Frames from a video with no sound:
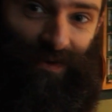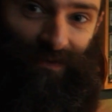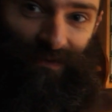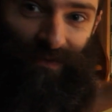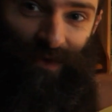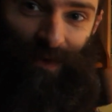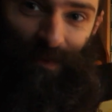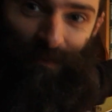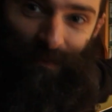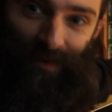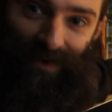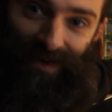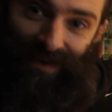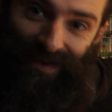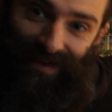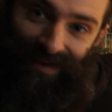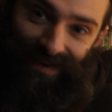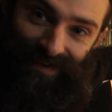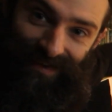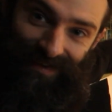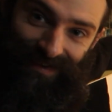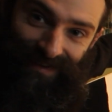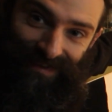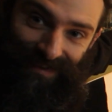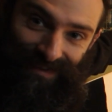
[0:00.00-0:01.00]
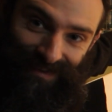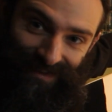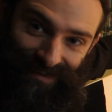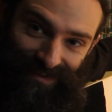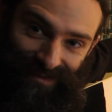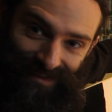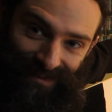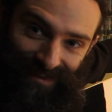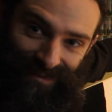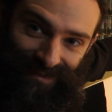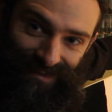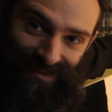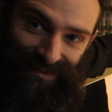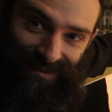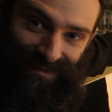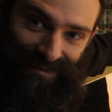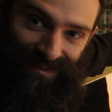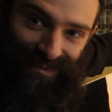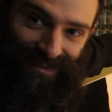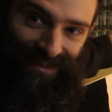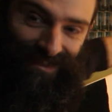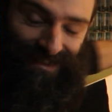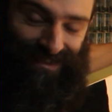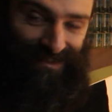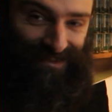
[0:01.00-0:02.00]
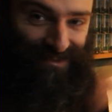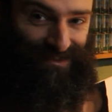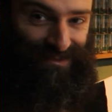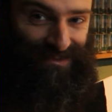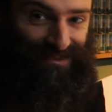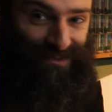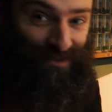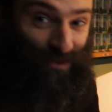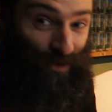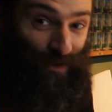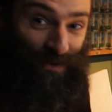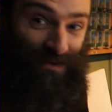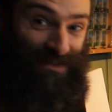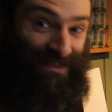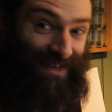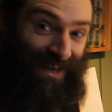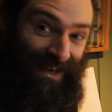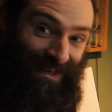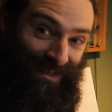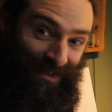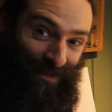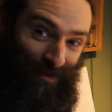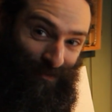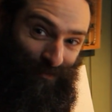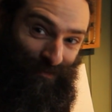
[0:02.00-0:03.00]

I've got my, it's not a standard